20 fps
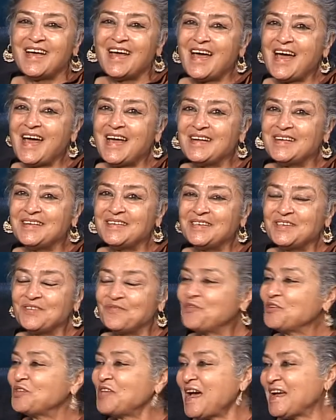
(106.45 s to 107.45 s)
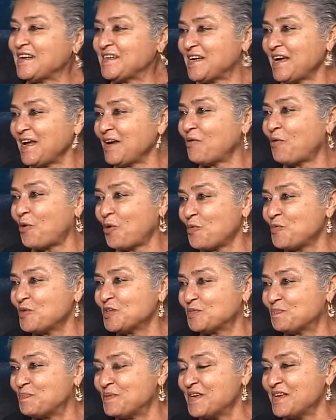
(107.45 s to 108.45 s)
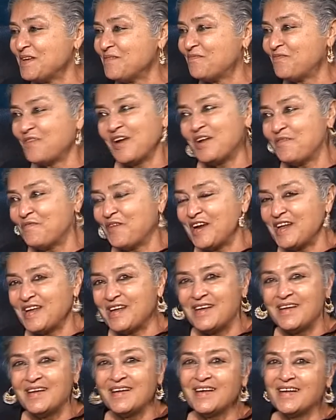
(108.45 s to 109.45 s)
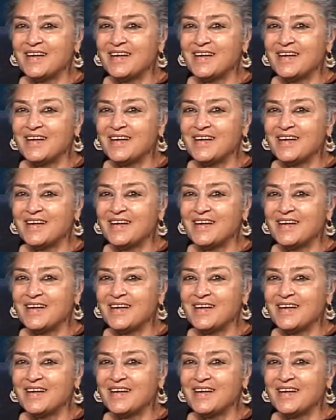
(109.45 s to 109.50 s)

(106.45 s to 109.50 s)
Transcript: And for that I'll always be very, very